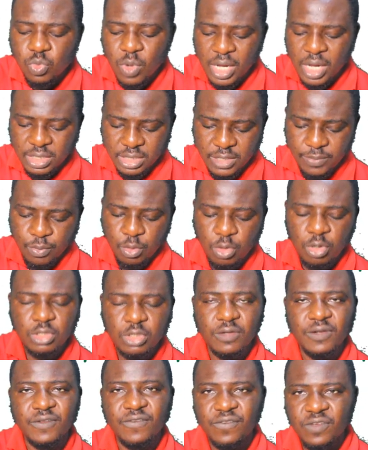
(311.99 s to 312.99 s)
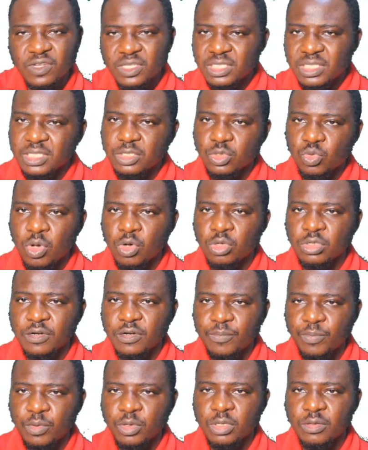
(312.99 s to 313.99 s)
twice the product of the first square
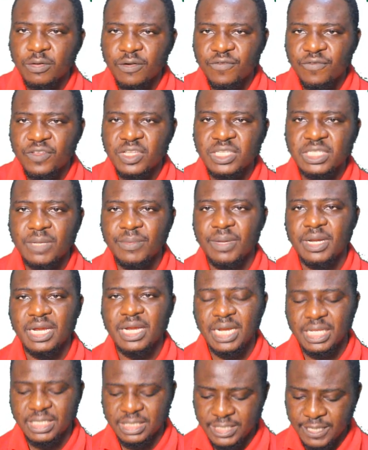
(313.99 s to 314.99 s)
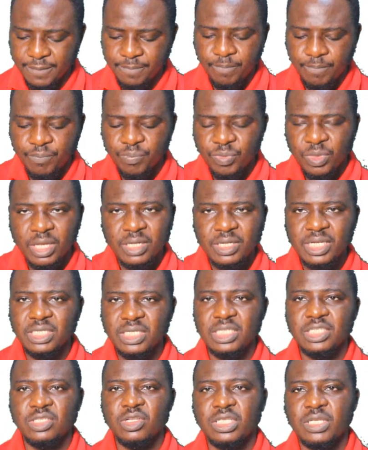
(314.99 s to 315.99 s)
root of the product of the first term and the last term,
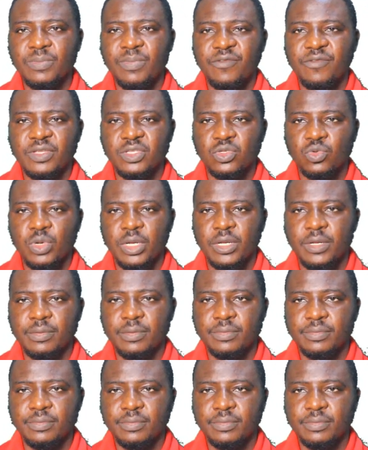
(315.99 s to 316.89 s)
this is not a perfect square.